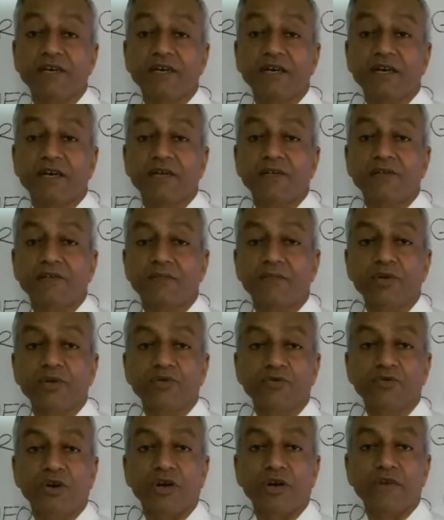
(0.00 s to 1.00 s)
somebody's
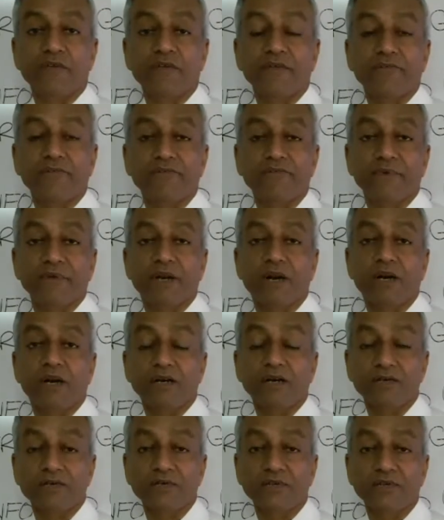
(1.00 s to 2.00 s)
got a
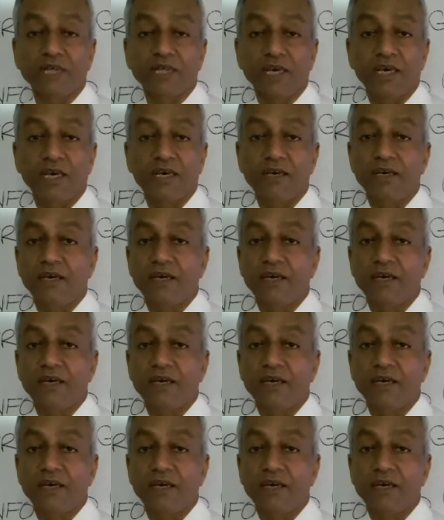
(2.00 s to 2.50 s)
runner's knee,